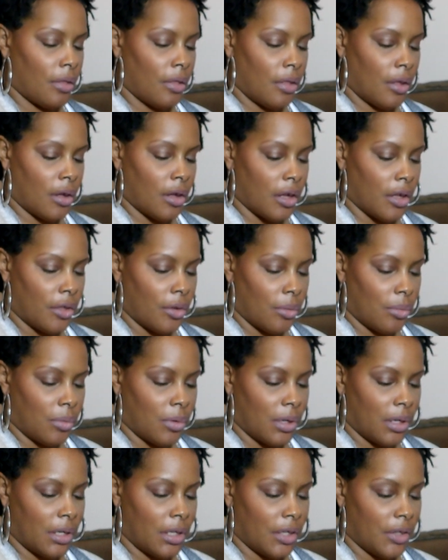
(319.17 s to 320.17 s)
the other
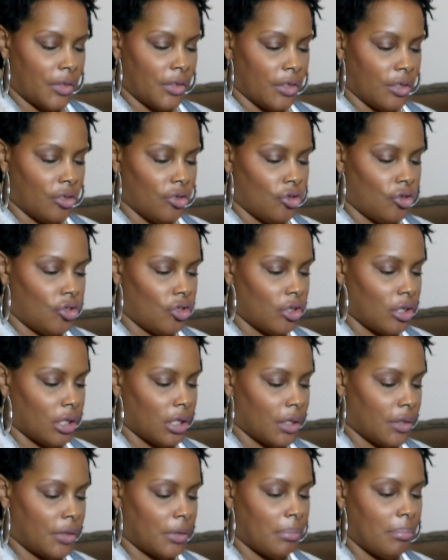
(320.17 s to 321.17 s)
one is in
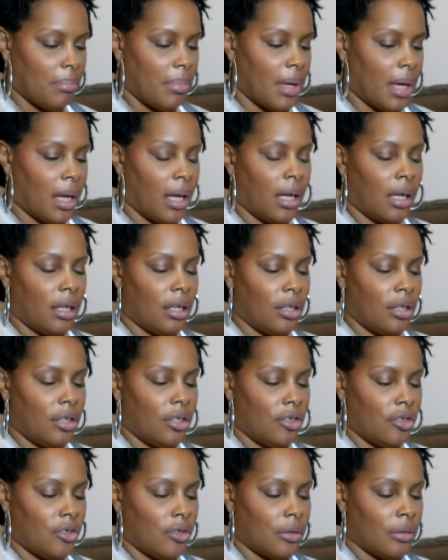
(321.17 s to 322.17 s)
just
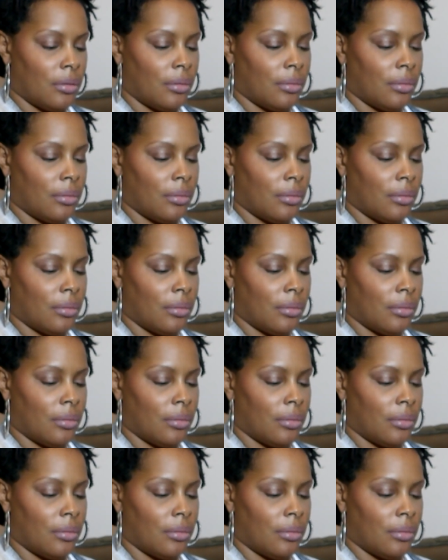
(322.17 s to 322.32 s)
beige